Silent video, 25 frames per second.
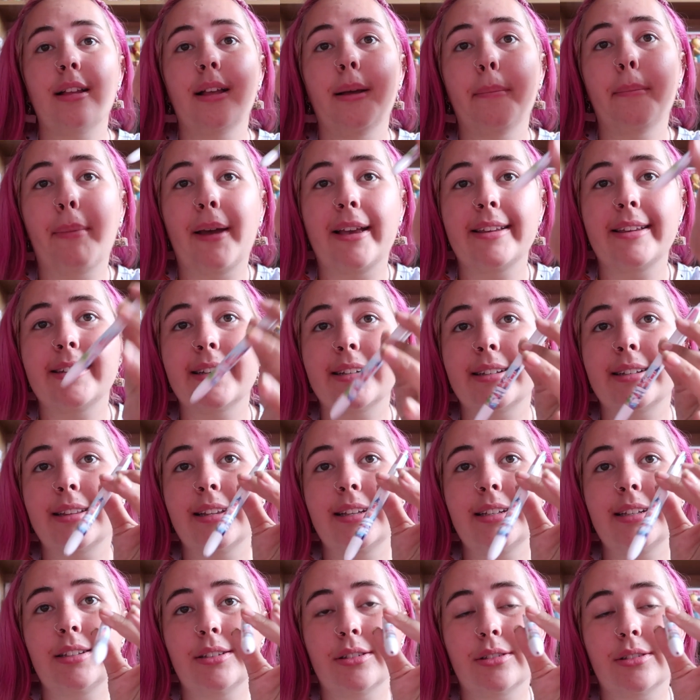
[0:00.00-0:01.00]

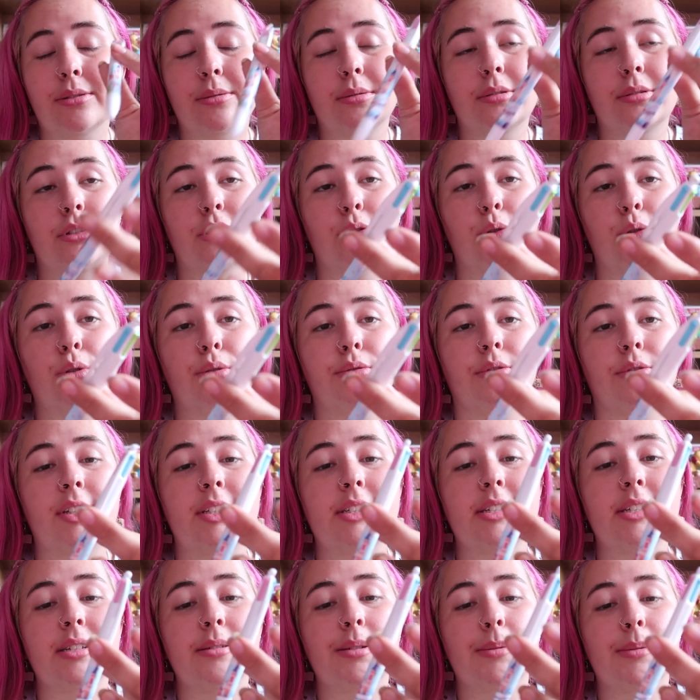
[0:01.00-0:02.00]
Basically, short
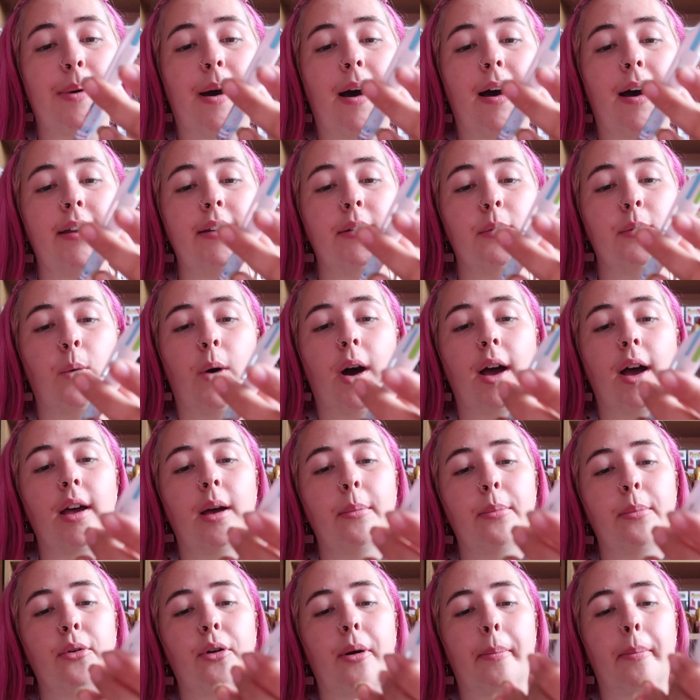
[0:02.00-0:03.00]
reasonings behind why I
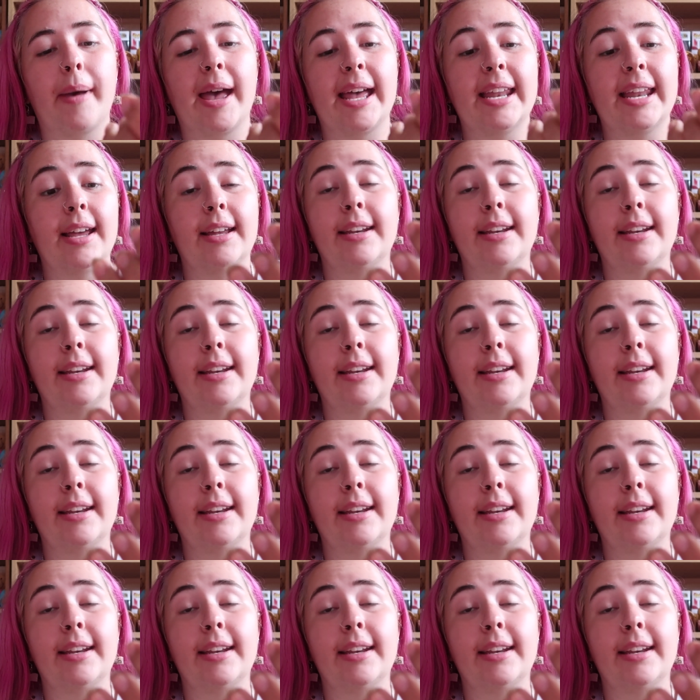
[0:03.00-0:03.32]
brought a pen.